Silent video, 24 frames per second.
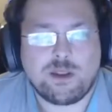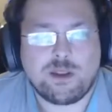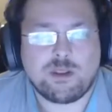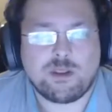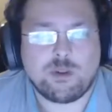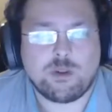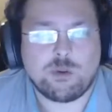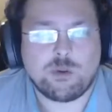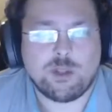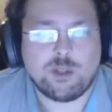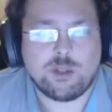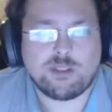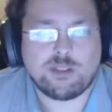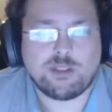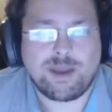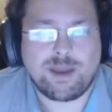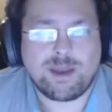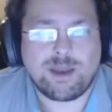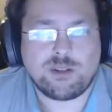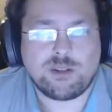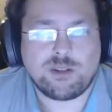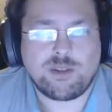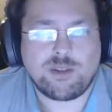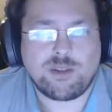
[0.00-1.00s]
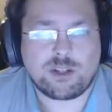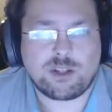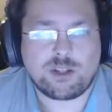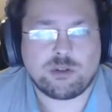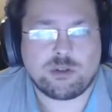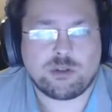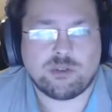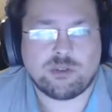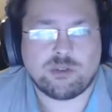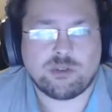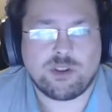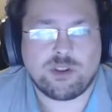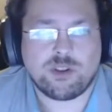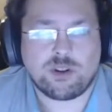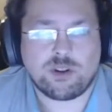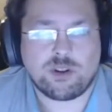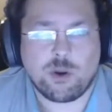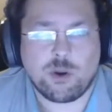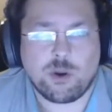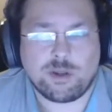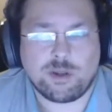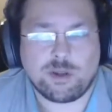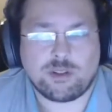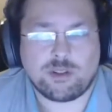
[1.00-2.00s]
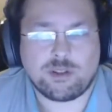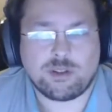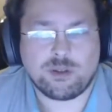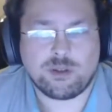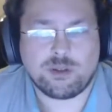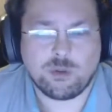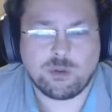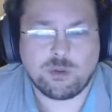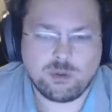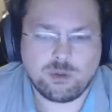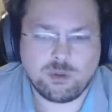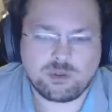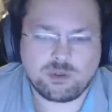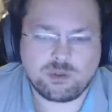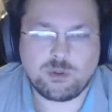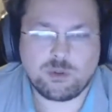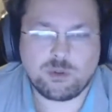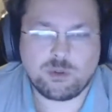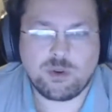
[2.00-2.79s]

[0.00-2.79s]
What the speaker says: that all these manufacturers that are going to super